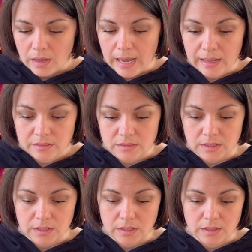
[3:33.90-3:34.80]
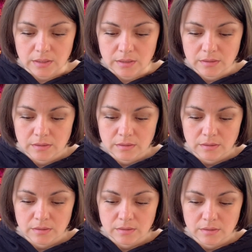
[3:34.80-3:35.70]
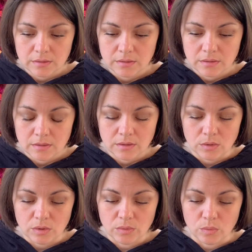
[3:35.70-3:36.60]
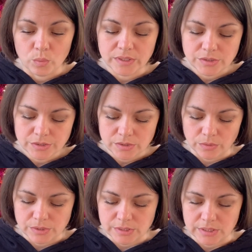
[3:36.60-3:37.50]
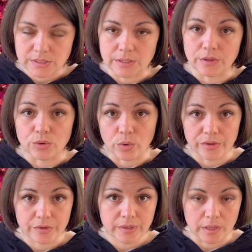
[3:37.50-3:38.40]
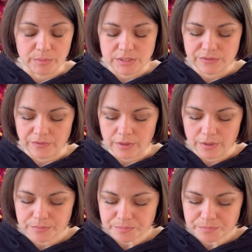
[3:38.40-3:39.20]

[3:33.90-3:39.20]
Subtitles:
At the winter solstice in the northern hemisphere,